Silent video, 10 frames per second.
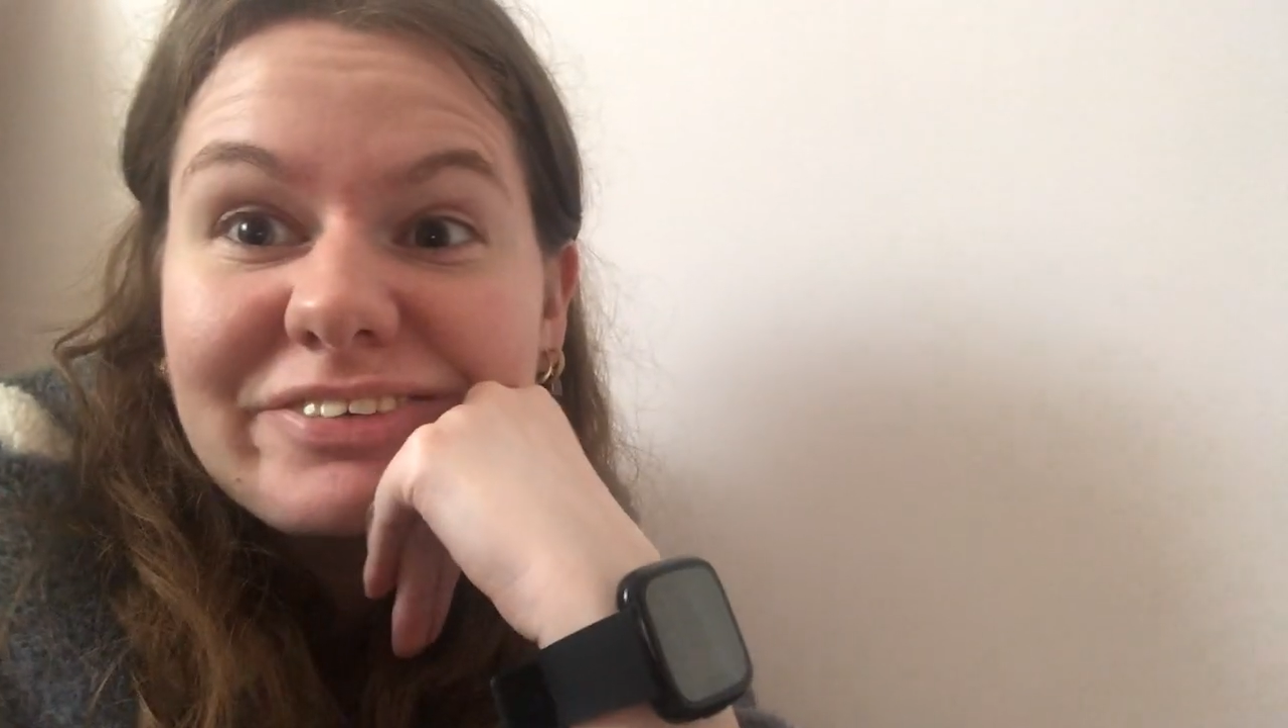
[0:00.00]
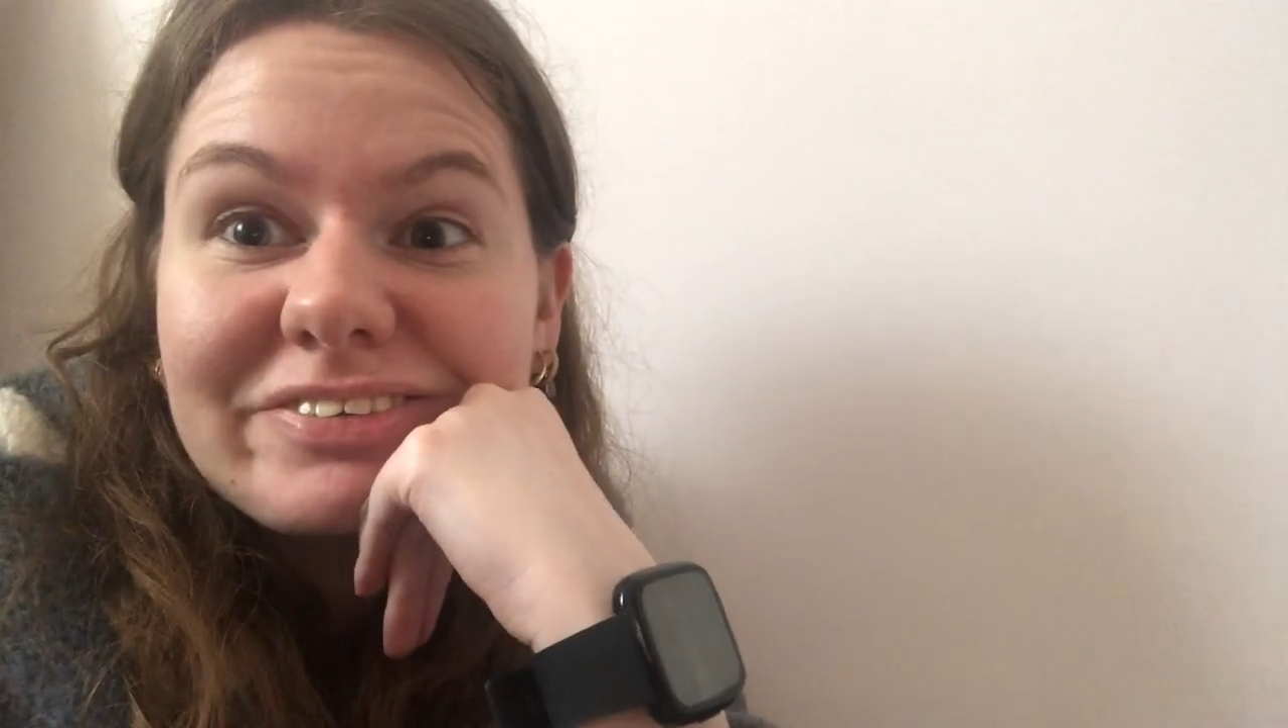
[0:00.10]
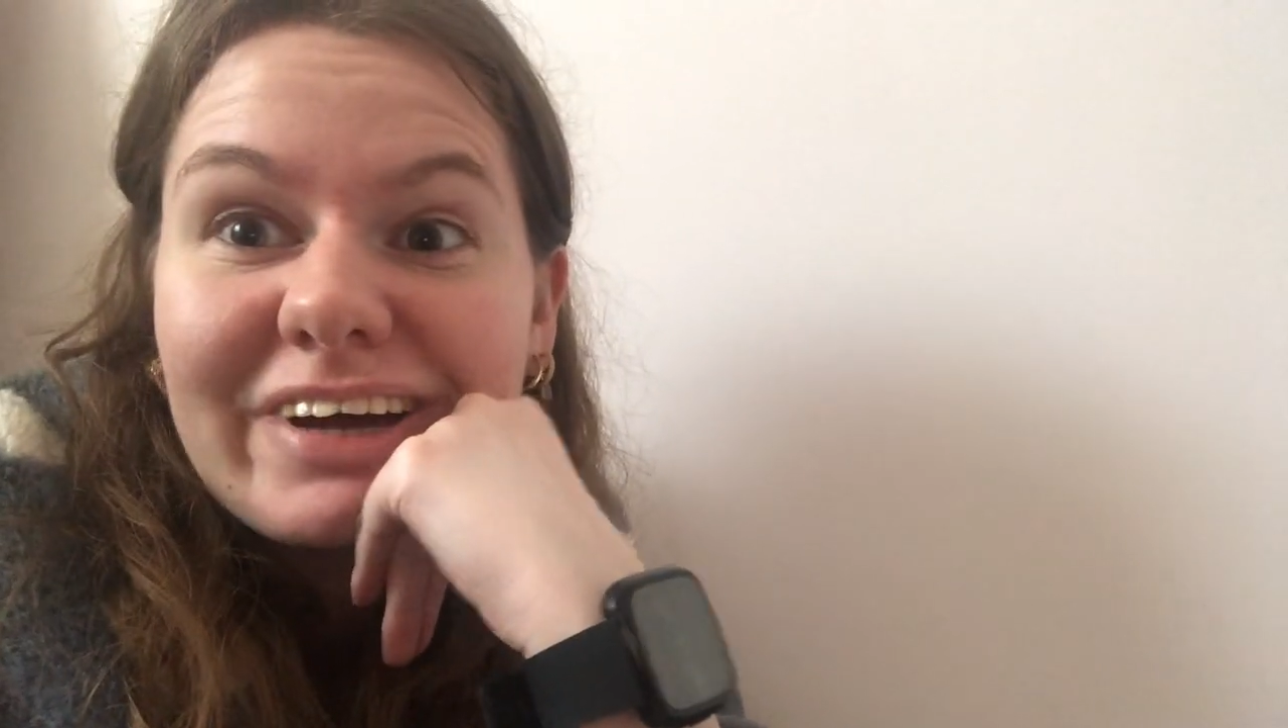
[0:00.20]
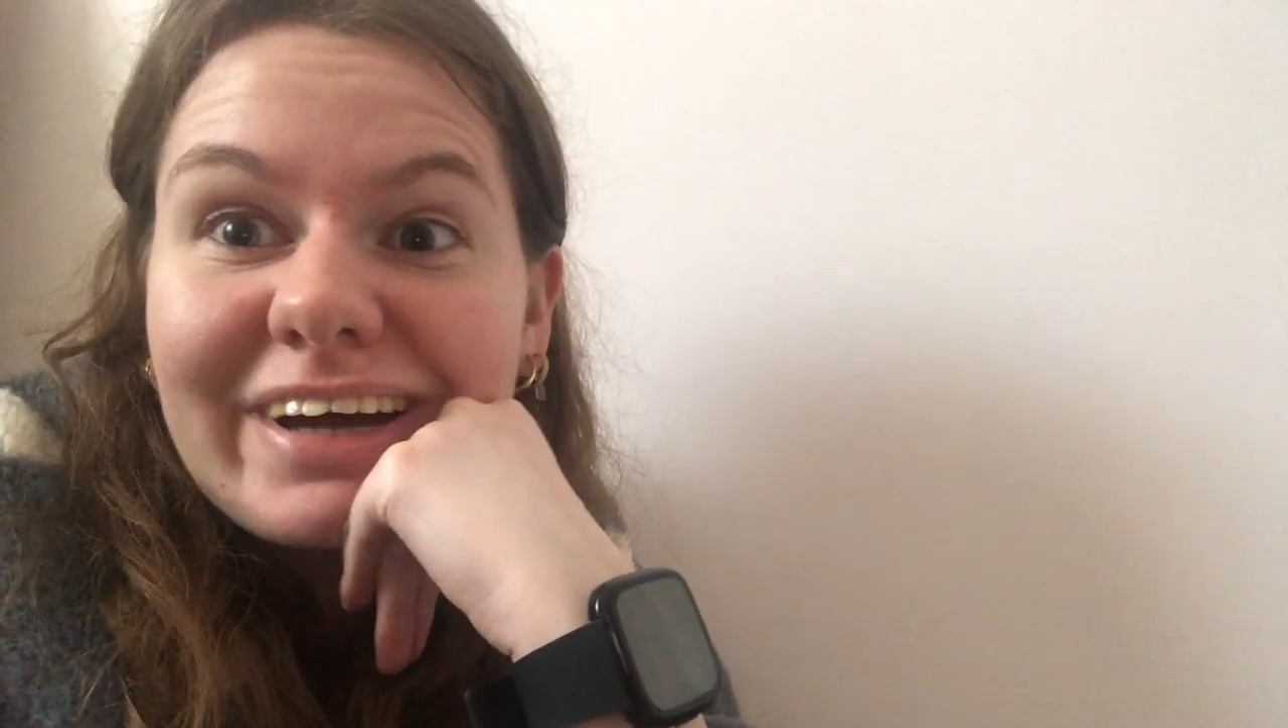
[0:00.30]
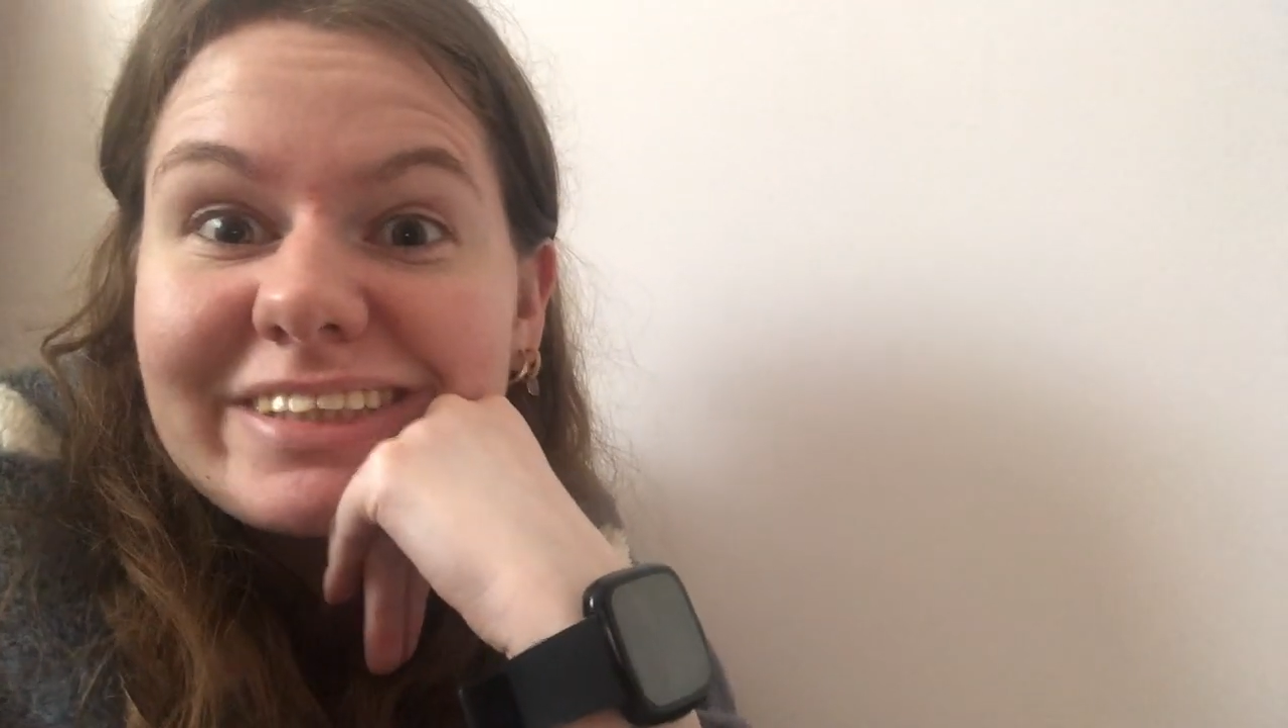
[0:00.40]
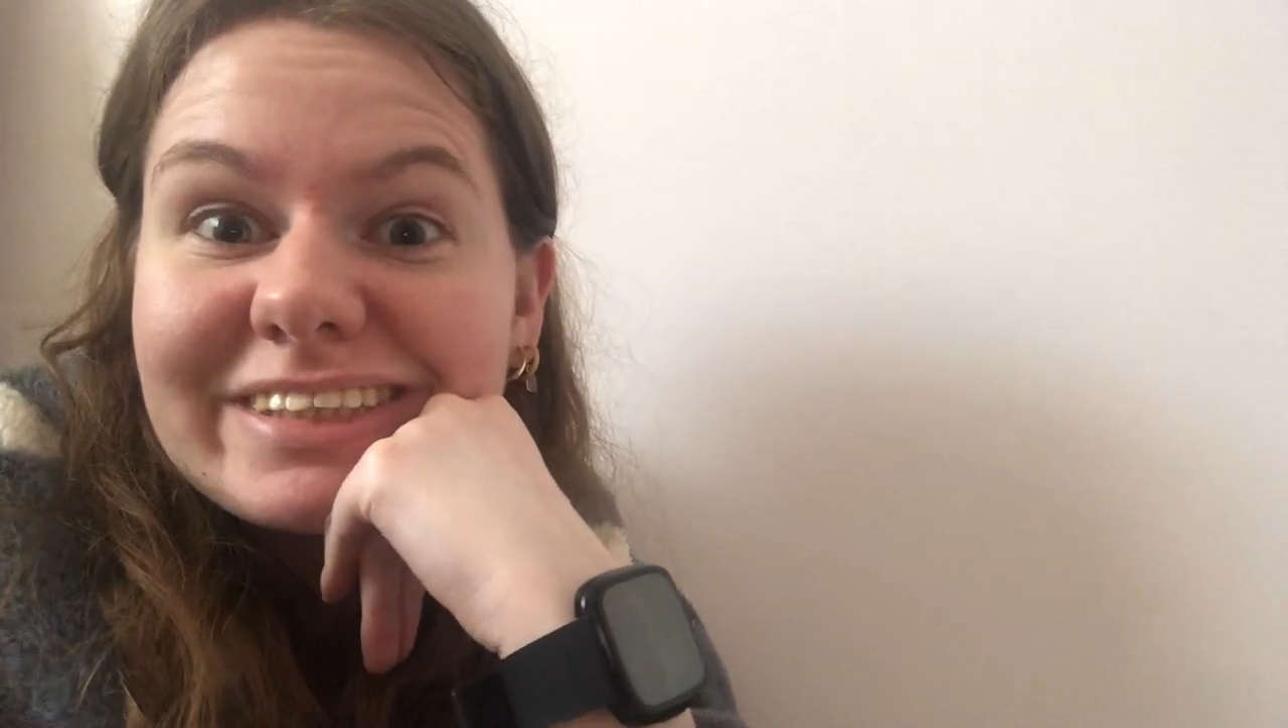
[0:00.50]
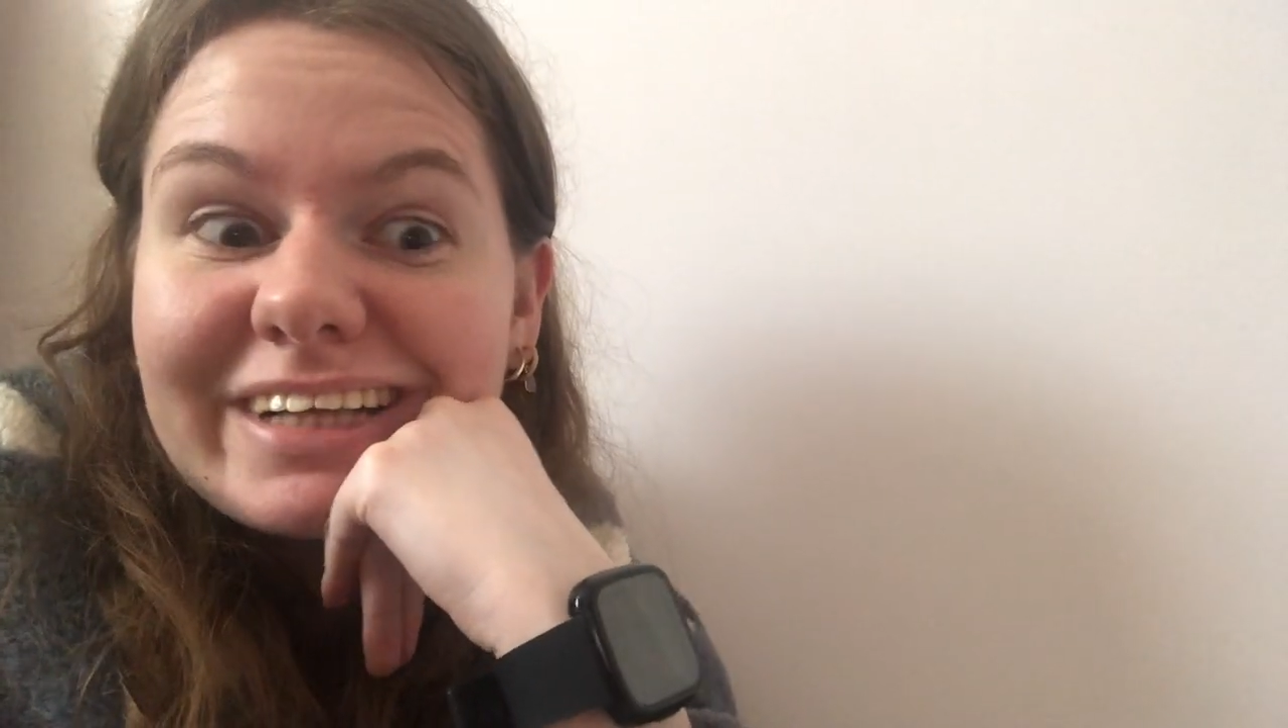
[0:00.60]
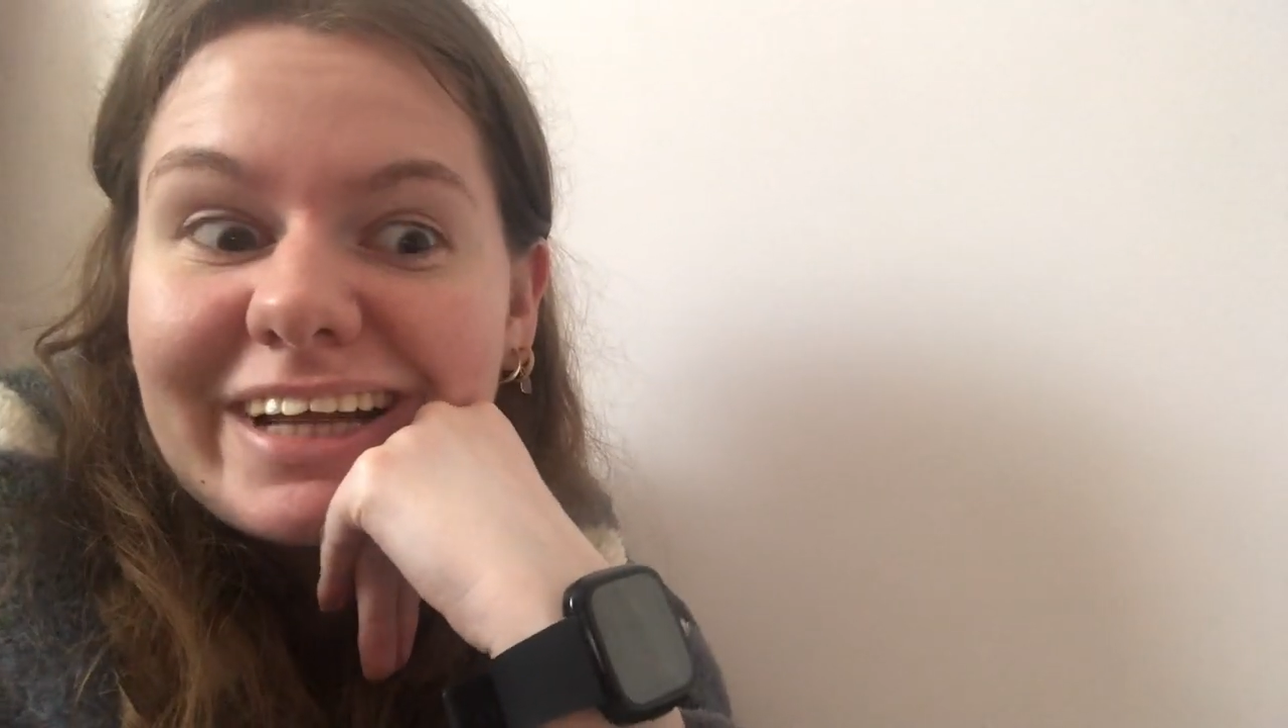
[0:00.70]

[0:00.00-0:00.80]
for I didn't